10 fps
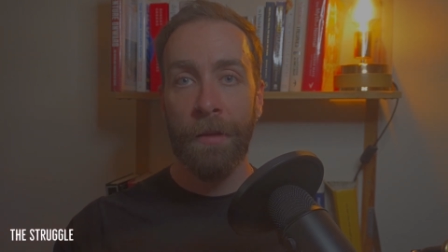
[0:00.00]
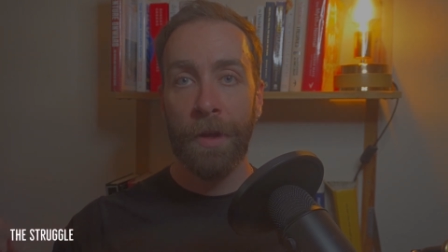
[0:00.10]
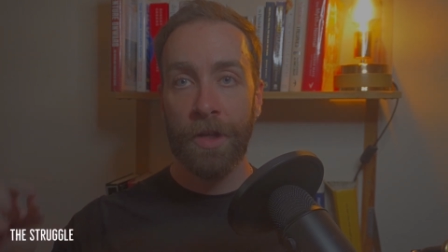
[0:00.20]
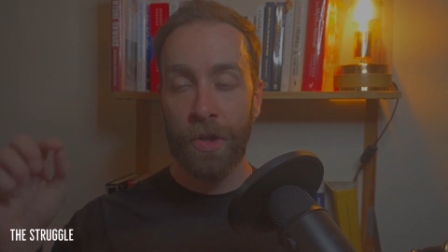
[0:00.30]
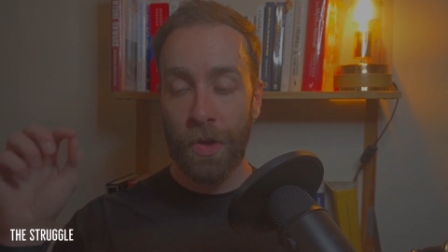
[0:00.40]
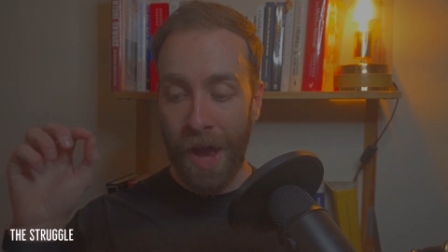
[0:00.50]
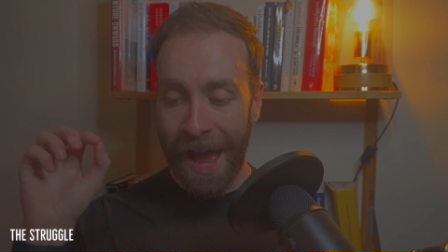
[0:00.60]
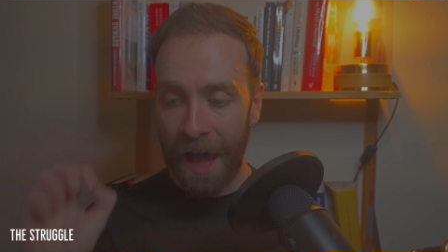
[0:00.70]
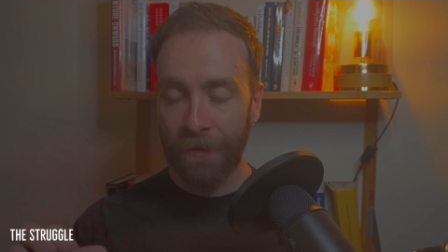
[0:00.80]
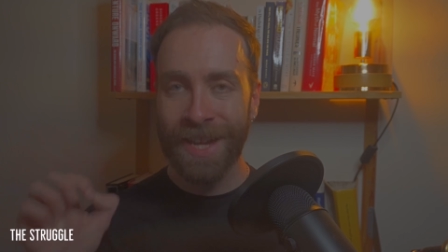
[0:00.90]
But you
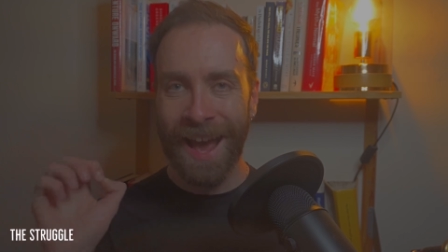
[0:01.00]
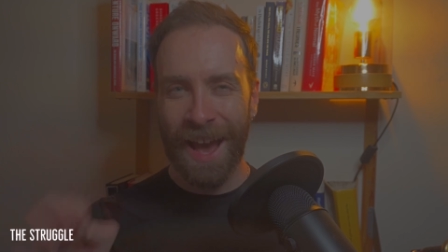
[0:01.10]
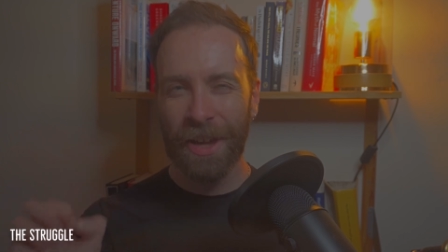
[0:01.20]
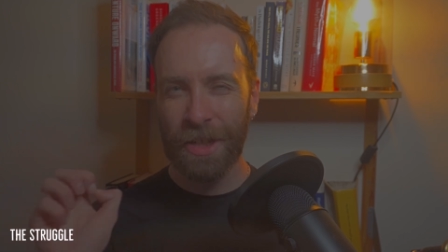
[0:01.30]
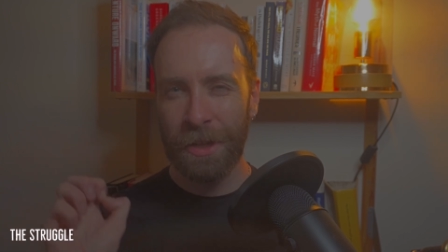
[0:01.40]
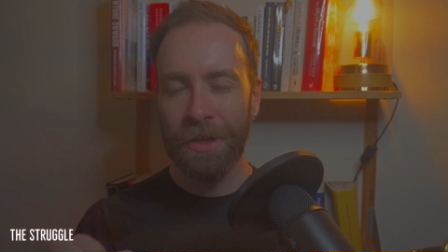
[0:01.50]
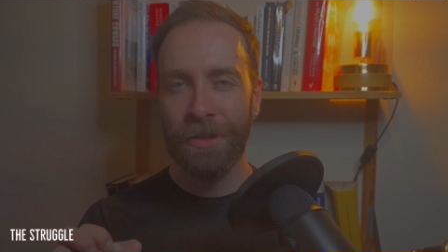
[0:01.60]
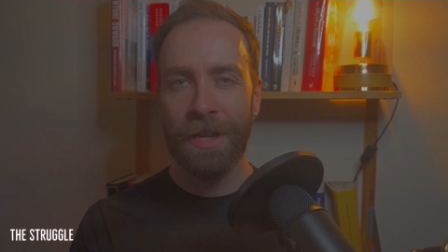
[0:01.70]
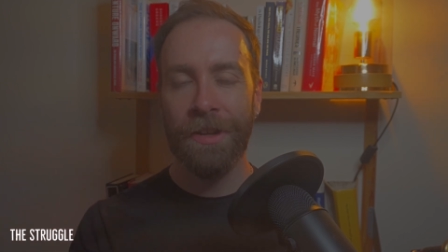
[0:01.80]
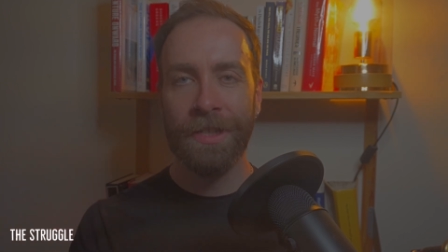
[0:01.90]
have to actually
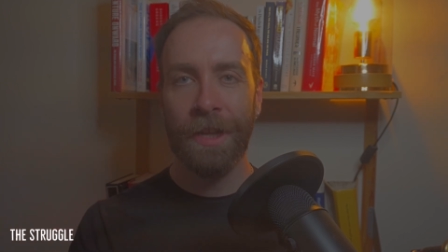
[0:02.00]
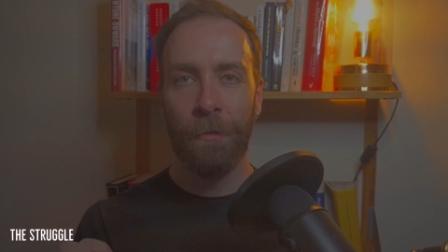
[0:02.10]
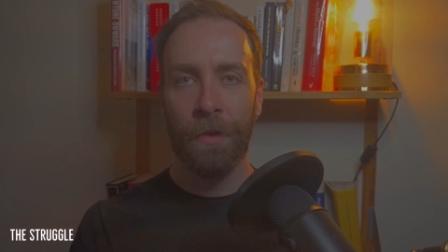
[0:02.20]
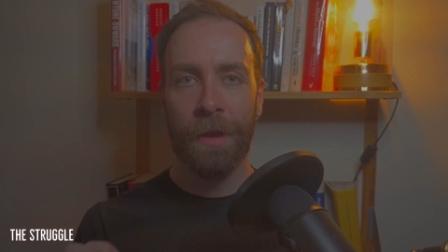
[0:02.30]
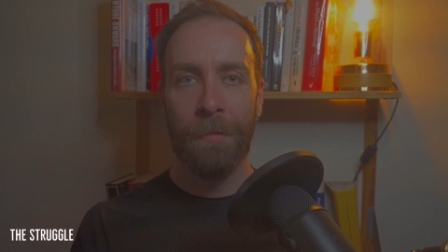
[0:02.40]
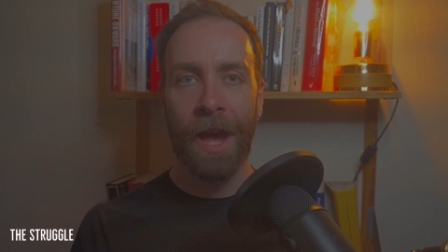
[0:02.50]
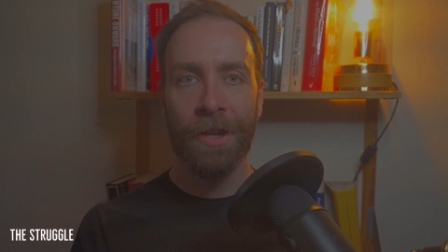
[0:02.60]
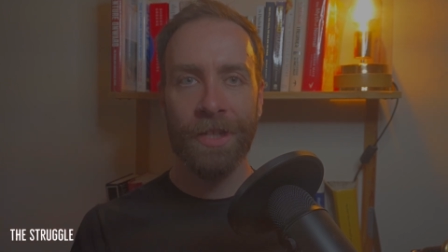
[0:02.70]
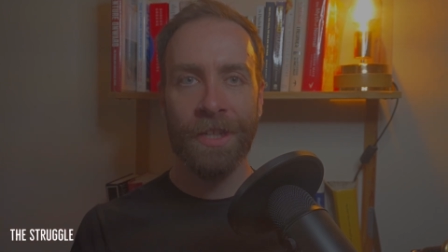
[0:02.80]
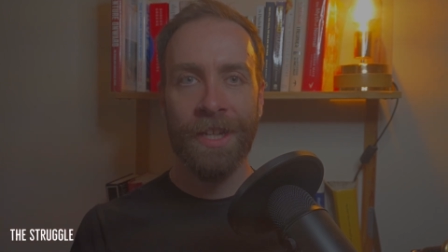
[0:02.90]
treat yourself with
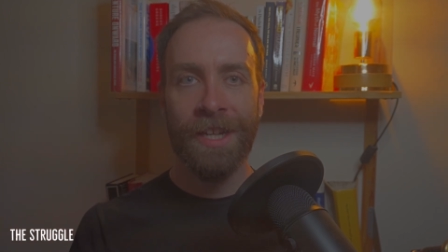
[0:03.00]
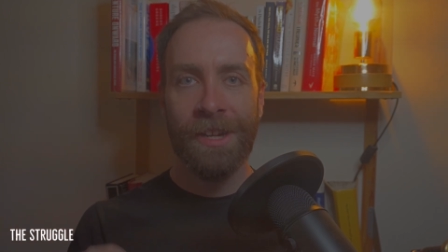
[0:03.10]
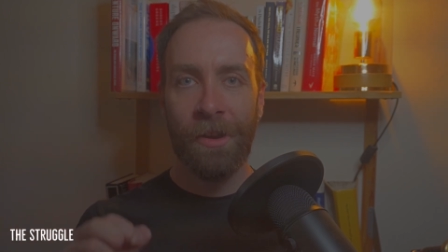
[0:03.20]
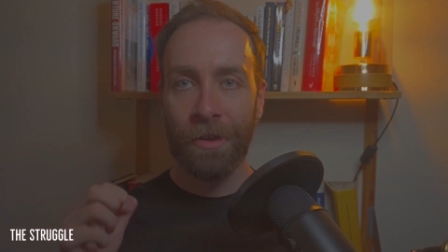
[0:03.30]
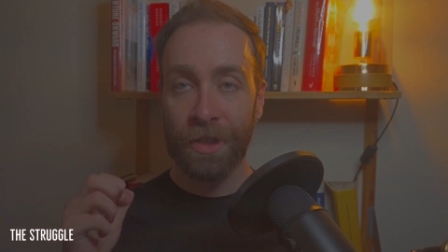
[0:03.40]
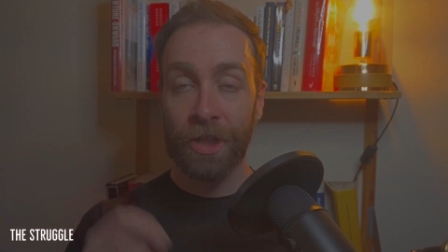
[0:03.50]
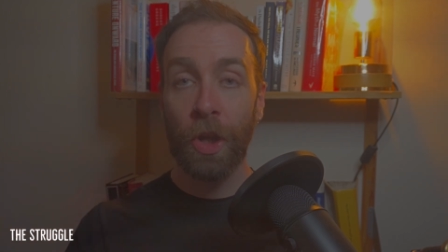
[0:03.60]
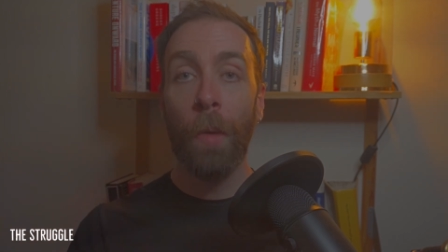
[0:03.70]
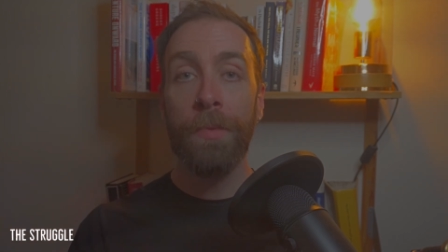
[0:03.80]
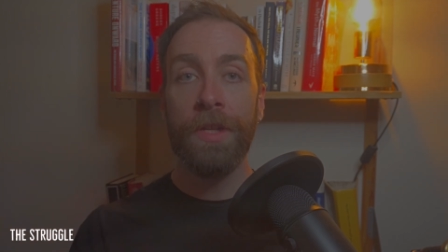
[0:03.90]
compassion or
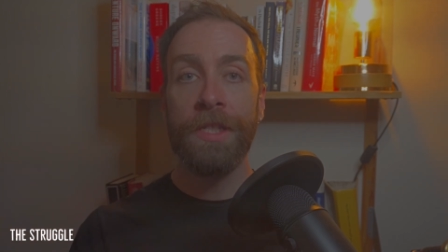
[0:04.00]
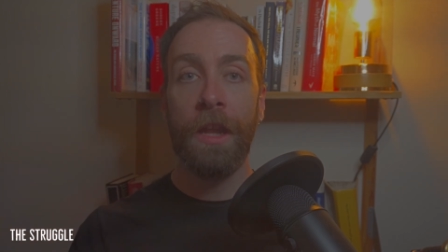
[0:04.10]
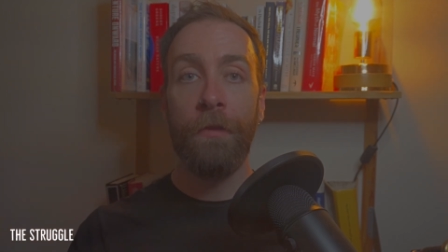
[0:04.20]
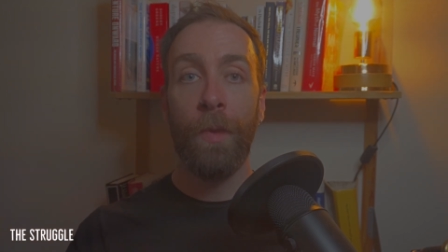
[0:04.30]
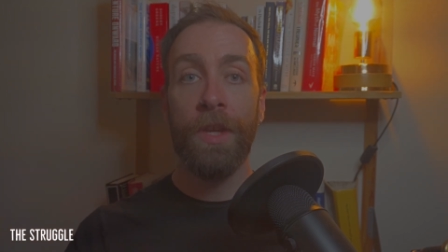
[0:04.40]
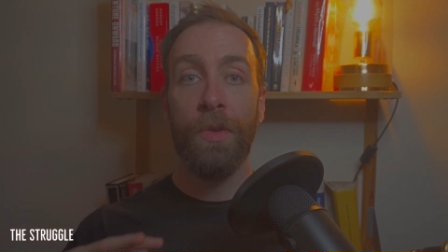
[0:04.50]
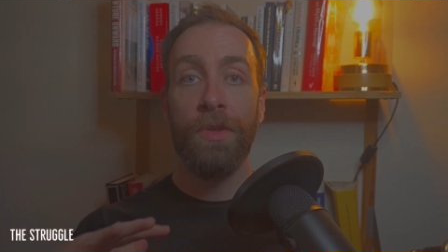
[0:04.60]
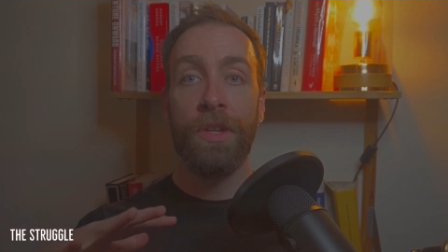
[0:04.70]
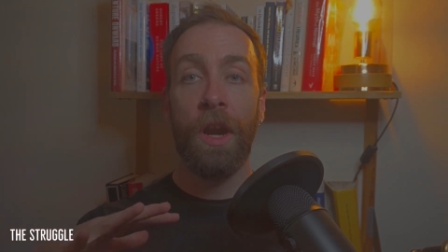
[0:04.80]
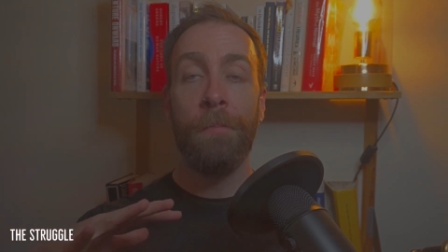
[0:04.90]
stop yourself when you
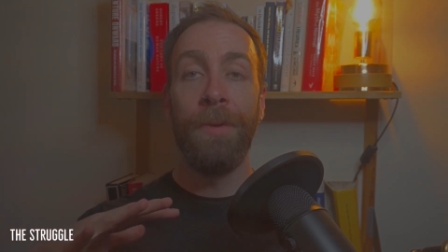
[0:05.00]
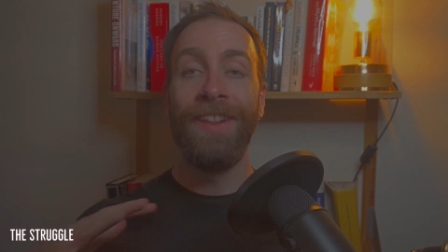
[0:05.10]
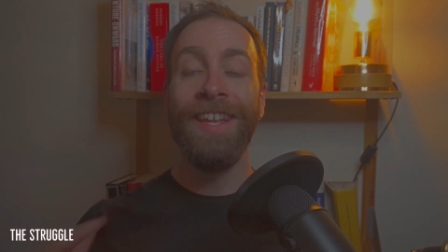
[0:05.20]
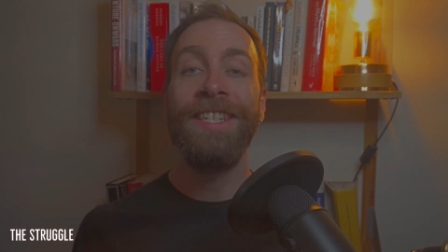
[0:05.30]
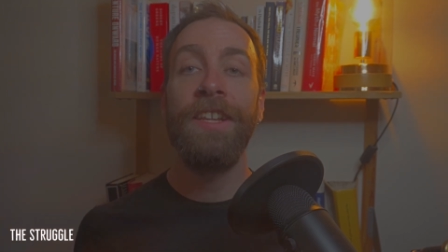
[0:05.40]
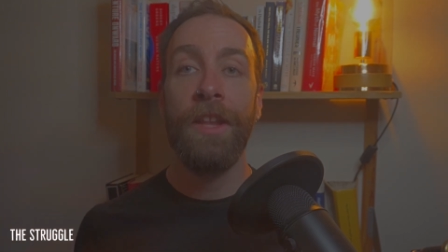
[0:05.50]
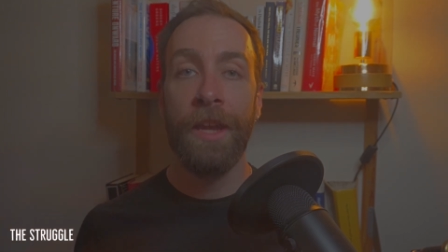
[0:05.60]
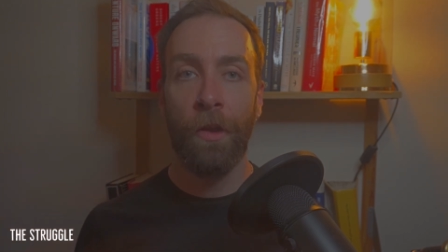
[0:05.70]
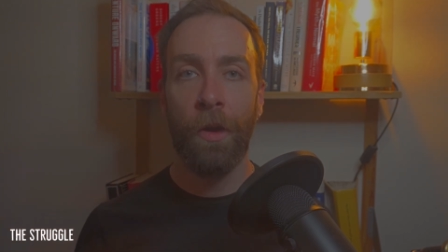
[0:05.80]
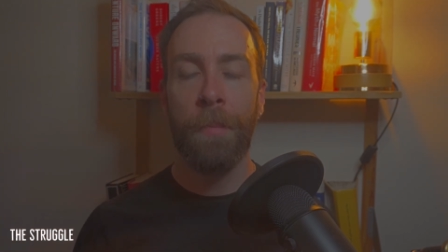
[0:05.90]
start
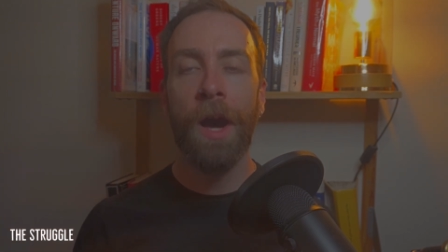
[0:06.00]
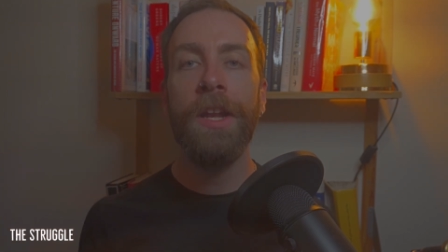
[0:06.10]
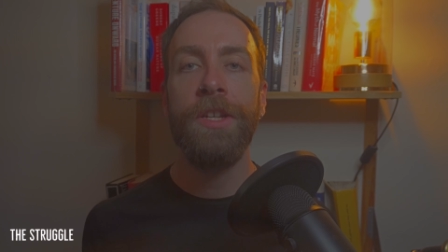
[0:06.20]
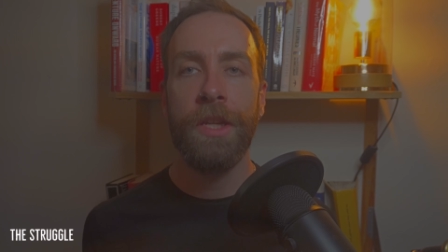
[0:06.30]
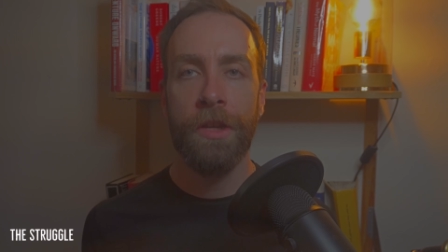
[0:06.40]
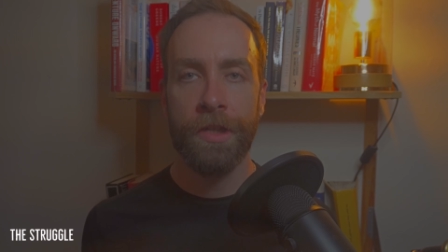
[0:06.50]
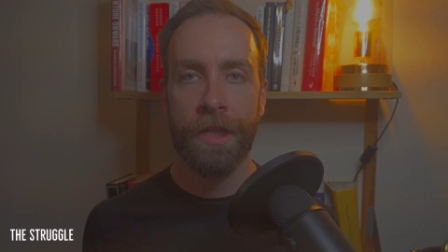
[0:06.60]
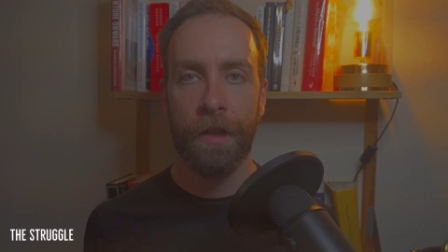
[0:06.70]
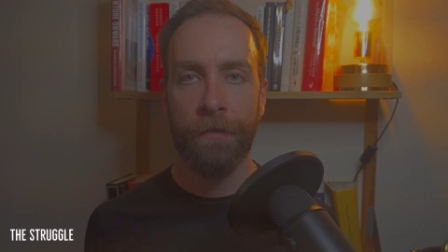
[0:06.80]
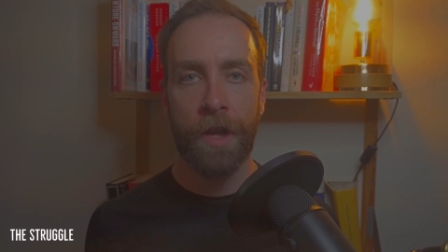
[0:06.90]
belittling or punishing
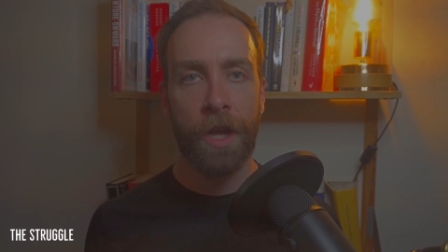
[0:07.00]
yourself.